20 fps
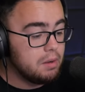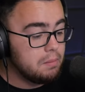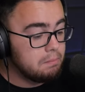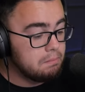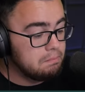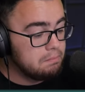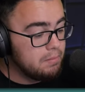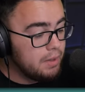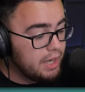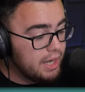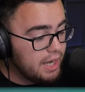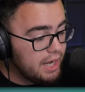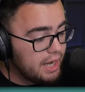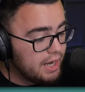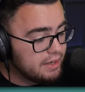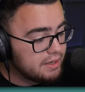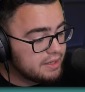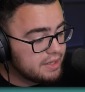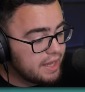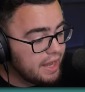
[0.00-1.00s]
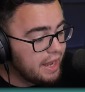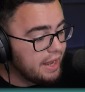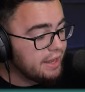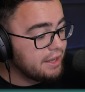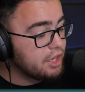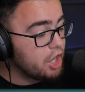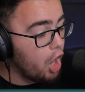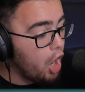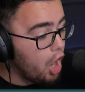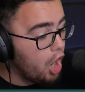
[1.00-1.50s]
Man,
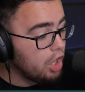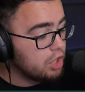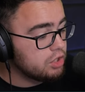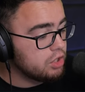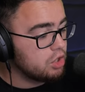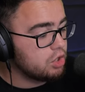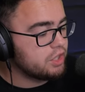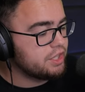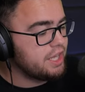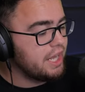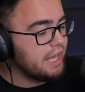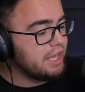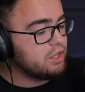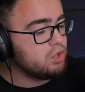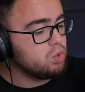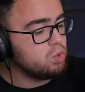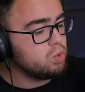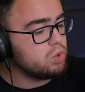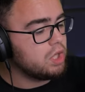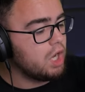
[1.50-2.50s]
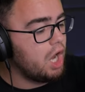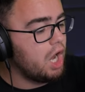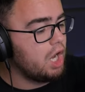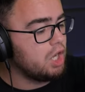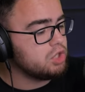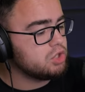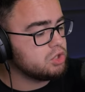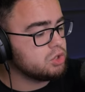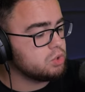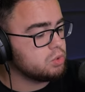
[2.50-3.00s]
King Kongu, Kingu
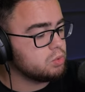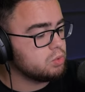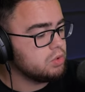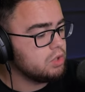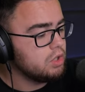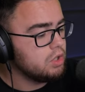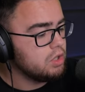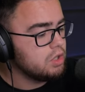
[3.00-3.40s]
Kongu,